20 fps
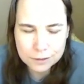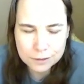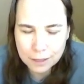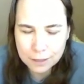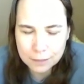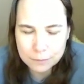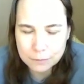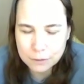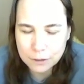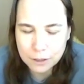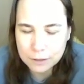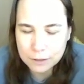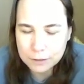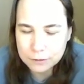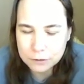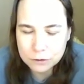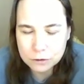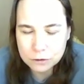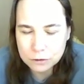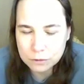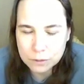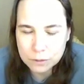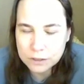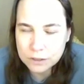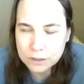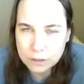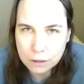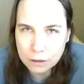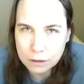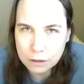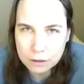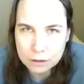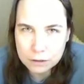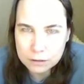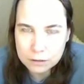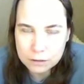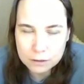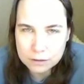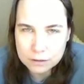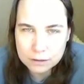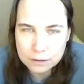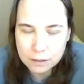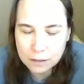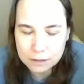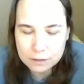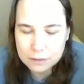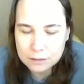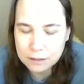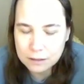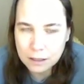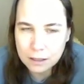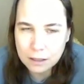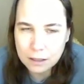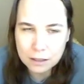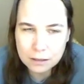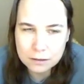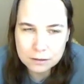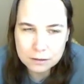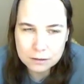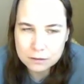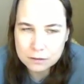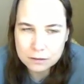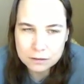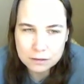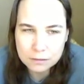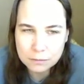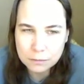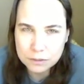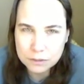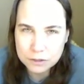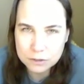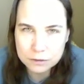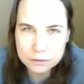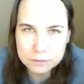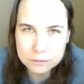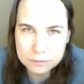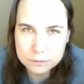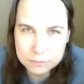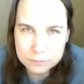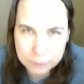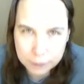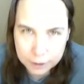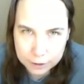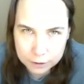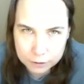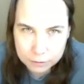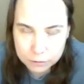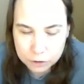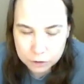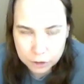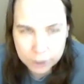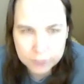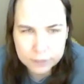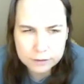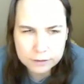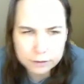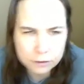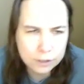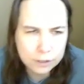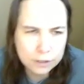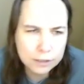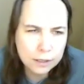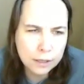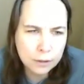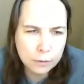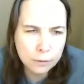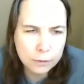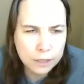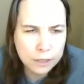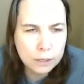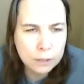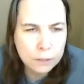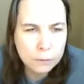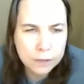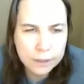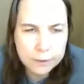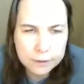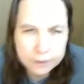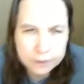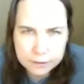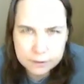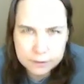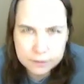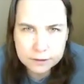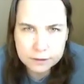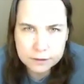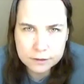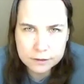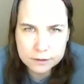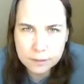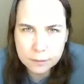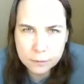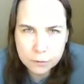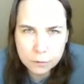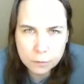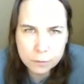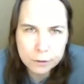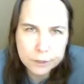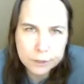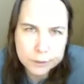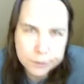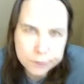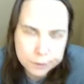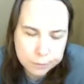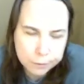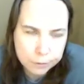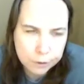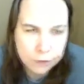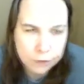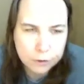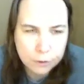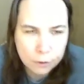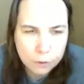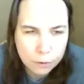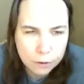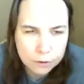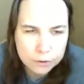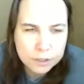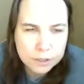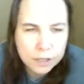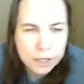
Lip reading: I'm not even sure what to call it. It's not a study. It's just a bunch of random shit strung together. But anyway, I'm going to pull out some pertinent quotes.